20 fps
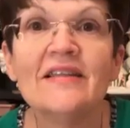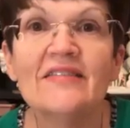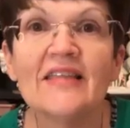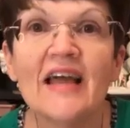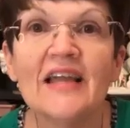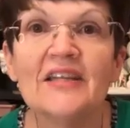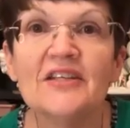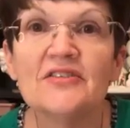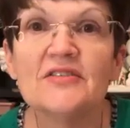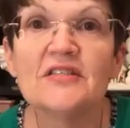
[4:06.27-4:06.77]

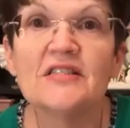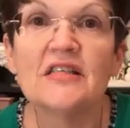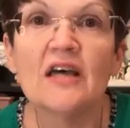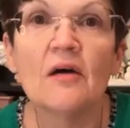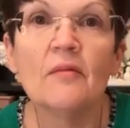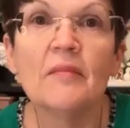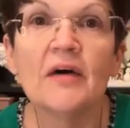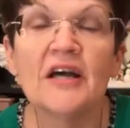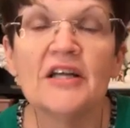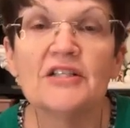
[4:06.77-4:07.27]
Thank you
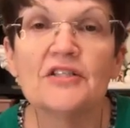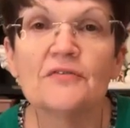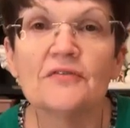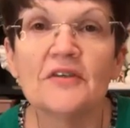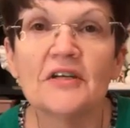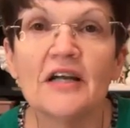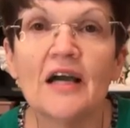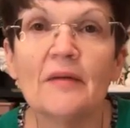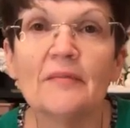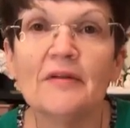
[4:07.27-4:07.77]
so much for
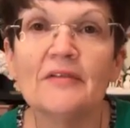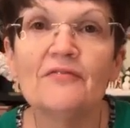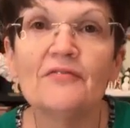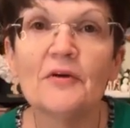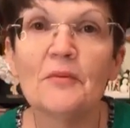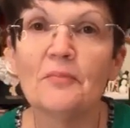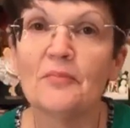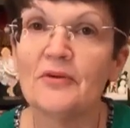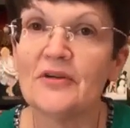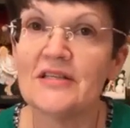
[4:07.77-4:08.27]
coming
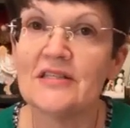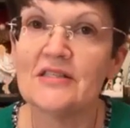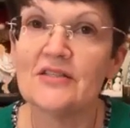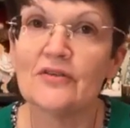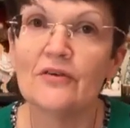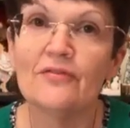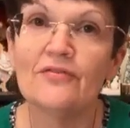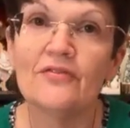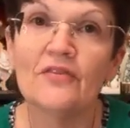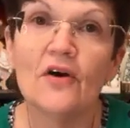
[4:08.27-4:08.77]
from
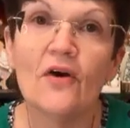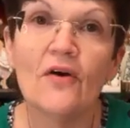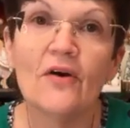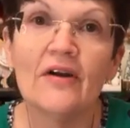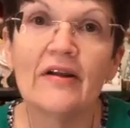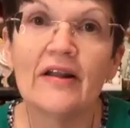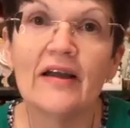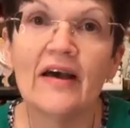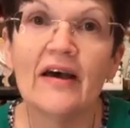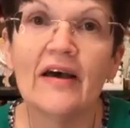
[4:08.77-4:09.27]
Bristol,
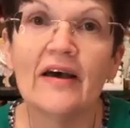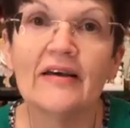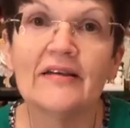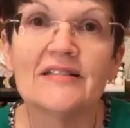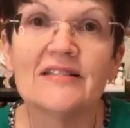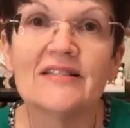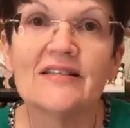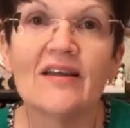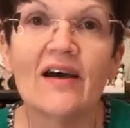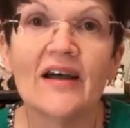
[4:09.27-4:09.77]
Florida.
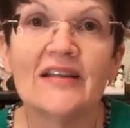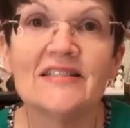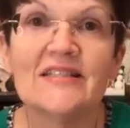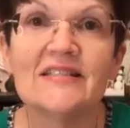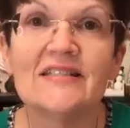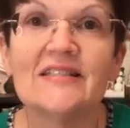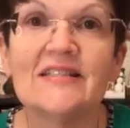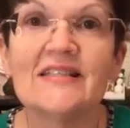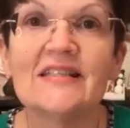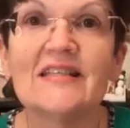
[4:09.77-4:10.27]
It's nice
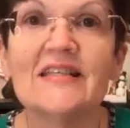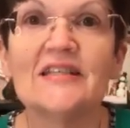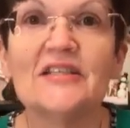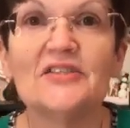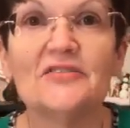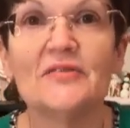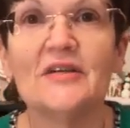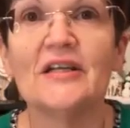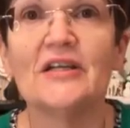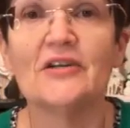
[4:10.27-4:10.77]
to see
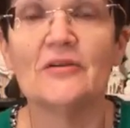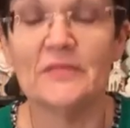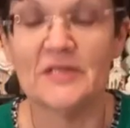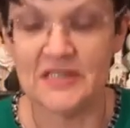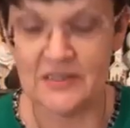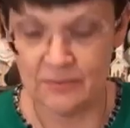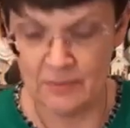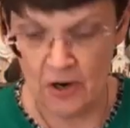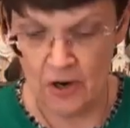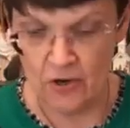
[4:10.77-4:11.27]
you here,
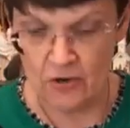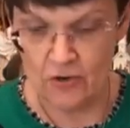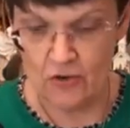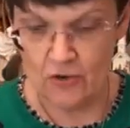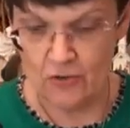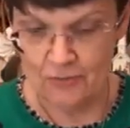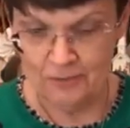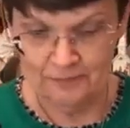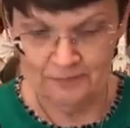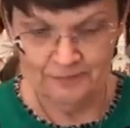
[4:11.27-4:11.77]
Miss
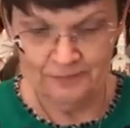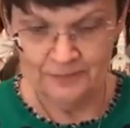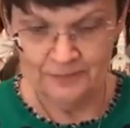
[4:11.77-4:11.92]
Myrtle.